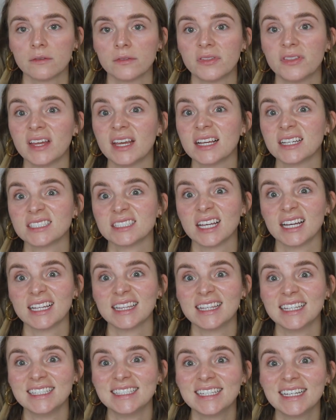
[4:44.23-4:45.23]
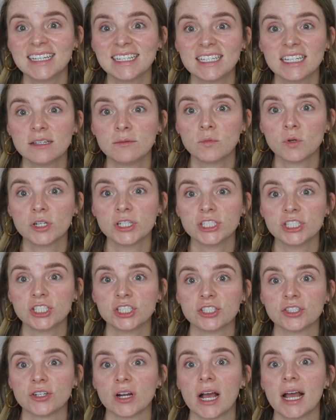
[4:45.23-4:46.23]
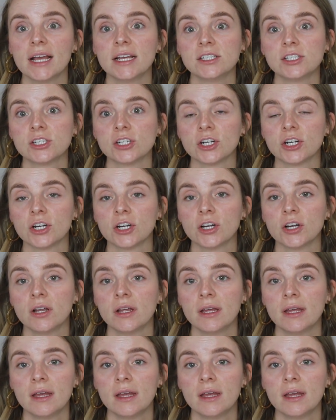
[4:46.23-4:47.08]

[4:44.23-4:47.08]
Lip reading: Things like the tinted moisturizer